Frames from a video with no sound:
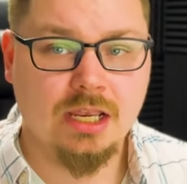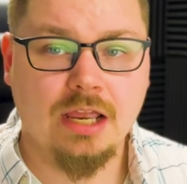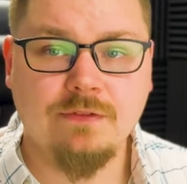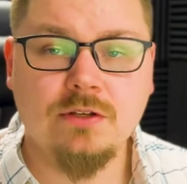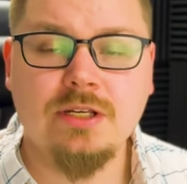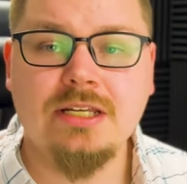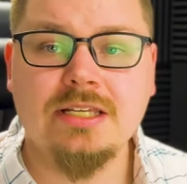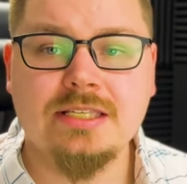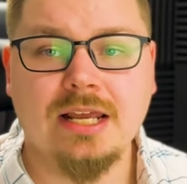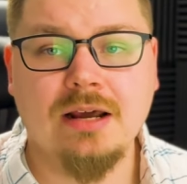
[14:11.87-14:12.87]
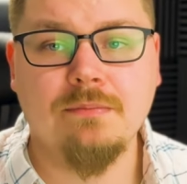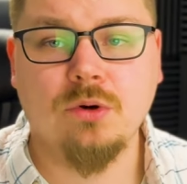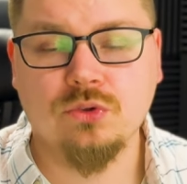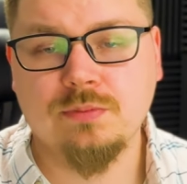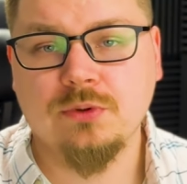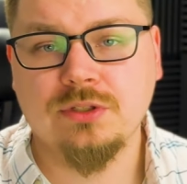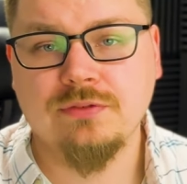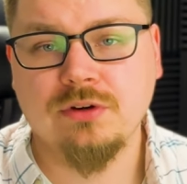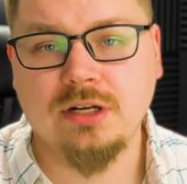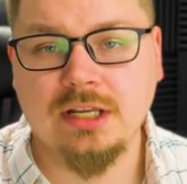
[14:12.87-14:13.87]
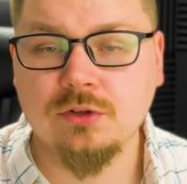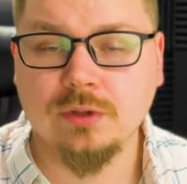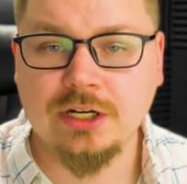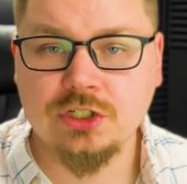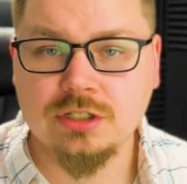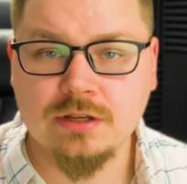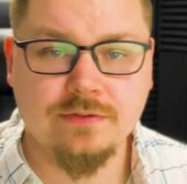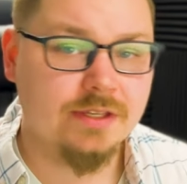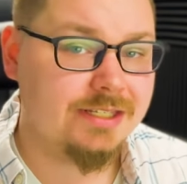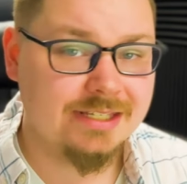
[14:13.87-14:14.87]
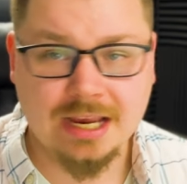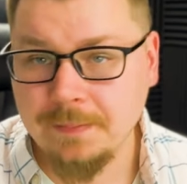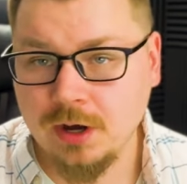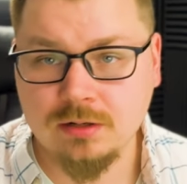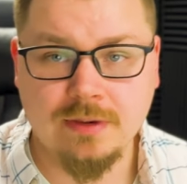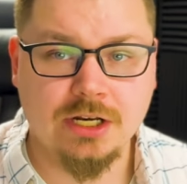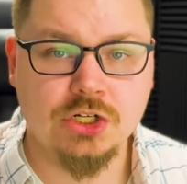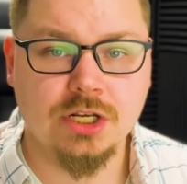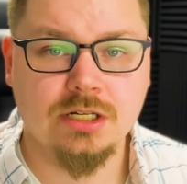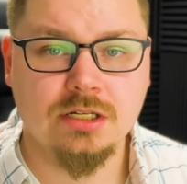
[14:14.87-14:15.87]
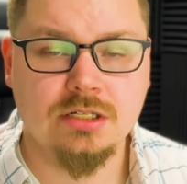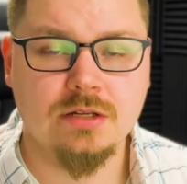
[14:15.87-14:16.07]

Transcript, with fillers: If you need to set up multiple different iterations of the same automation